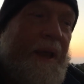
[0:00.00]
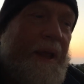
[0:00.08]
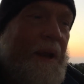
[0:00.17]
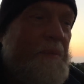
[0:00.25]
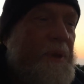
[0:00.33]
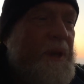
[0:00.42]

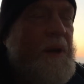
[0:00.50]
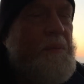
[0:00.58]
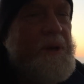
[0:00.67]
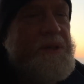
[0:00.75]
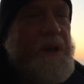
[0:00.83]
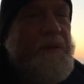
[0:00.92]
And I'm thinking to
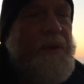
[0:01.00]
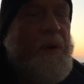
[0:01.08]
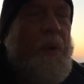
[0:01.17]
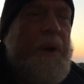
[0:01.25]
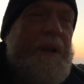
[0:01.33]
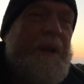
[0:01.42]
myself, I
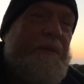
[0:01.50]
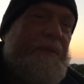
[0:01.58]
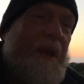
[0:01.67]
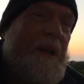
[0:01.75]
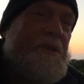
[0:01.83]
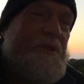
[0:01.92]
wonder if
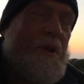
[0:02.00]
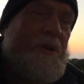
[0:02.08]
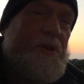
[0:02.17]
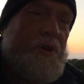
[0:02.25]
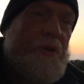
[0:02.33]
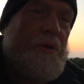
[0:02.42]
that is
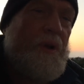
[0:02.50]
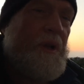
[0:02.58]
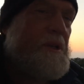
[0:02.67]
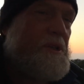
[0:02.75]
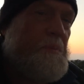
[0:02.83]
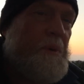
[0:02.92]
not true
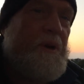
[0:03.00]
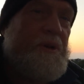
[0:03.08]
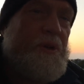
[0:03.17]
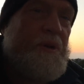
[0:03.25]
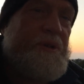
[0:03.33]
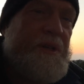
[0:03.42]
in a
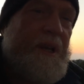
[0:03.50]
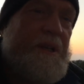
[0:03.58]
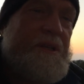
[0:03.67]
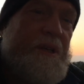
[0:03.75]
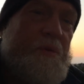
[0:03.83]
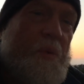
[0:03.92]
spiritual
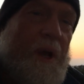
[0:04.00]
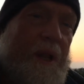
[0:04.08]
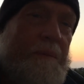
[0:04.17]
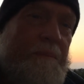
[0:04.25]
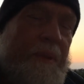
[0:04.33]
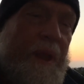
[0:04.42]
sense as
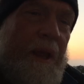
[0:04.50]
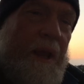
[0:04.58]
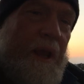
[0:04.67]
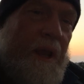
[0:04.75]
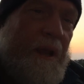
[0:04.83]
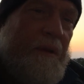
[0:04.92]
well.
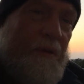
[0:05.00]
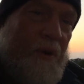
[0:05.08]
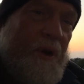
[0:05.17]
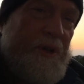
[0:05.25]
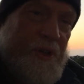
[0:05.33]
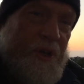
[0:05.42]
If
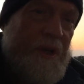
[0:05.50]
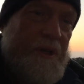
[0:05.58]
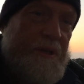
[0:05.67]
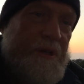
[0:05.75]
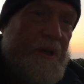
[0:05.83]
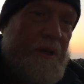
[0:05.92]

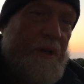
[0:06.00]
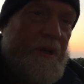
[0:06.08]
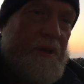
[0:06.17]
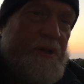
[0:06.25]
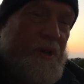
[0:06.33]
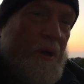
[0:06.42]
Christians
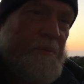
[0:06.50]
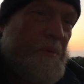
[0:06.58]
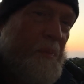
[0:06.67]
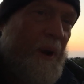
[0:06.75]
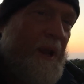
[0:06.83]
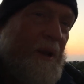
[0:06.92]

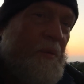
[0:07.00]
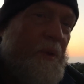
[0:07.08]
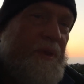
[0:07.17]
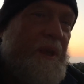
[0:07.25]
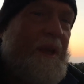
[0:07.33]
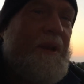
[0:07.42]
stopped playing
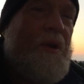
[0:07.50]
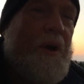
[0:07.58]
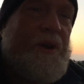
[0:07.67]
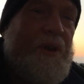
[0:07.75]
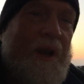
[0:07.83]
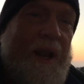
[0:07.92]
with the
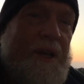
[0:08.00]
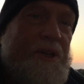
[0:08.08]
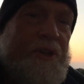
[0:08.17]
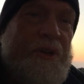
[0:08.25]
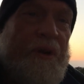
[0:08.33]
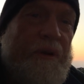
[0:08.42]

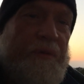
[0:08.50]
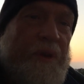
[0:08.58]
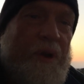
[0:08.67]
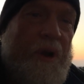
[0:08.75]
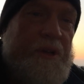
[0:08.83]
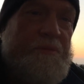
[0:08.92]
inoculation of
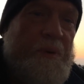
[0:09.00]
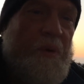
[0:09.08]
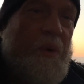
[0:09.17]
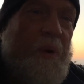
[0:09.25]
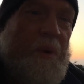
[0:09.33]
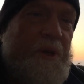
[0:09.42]
the
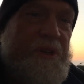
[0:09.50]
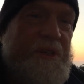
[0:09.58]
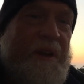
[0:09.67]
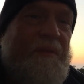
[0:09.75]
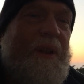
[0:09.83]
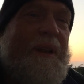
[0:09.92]
gospel, where we
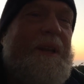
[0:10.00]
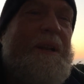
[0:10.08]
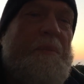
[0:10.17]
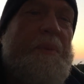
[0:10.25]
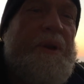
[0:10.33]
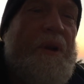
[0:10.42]
just have a
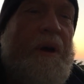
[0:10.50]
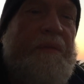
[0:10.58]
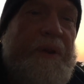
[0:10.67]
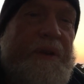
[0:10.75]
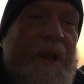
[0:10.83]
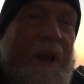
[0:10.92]
little bit
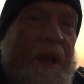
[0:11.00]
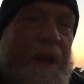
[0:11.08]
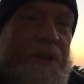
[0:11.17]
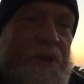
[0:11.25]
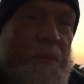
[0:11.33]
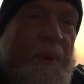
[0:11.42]
of it
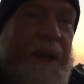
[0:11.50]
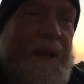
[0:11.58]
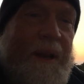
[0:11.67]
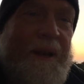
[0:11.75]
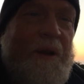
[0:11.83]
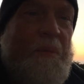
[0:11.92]
to
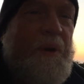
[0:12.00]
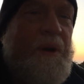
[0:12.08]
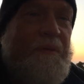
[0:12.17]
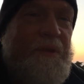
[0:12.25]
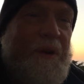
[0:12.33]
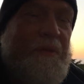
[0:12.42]
make a little
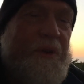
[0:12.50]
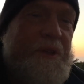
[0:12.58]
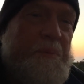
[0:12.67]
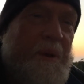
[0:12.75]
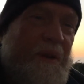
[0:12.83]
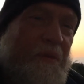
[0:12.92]
bit of
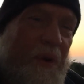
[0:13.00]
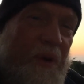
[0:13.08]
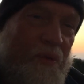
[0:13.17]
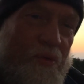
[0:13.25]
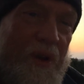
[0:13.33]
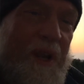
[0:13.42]
difference, but if
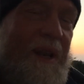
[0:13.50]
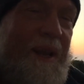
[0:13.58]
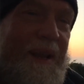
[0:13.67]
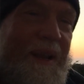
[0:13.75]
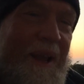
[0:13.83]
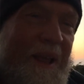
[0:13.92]

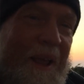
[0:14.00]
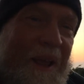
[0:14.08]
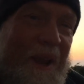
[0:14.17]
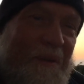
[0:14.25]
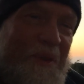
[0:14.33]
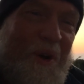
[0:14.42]

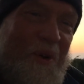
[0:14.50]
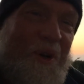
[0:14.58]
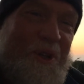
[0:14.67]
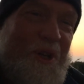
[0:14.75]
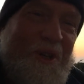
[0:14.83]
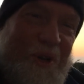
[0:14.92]
the
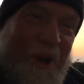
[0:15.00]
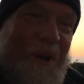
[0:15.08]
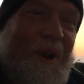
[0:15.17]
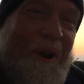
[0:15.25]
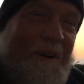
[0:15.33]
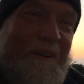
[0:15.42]
Christians
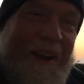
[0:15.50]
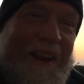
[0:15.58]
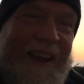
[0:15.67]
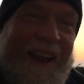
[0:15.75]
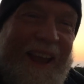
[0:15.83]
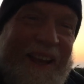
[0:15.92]

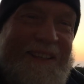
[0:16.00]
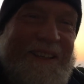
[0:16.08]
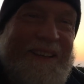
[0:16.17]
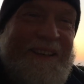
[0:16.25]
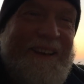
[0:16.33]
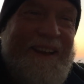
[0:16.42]
really
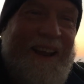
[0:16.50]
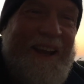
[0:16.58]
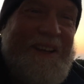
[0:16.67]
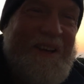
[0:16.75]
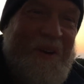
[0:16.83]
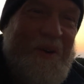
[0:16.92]
acted
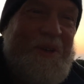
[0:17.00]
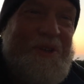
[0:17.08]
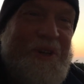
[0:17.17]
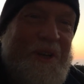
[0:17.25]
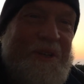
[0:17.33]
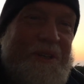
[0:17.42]
like
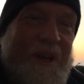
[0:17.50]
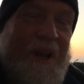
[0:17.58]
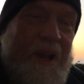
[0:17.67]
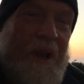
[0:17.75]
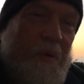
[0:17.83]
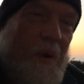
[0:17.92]
Christians,
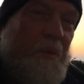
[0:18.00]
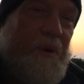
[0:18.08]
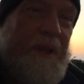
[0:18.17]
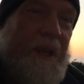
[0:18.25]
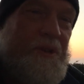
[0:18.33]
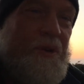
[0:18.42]
what
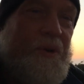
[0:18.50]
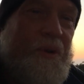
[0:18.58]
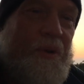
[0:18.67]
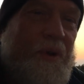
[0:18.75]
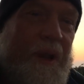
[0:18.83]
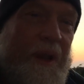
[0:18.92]
would that
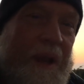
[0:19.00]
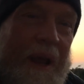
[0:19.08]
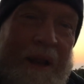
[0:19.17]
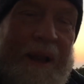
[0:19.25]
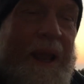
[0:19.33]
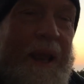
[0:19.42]
do in
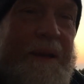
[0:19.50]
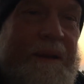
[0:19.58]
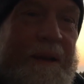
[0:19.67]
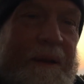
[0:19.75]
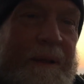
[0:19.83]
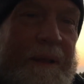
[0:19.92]
our land?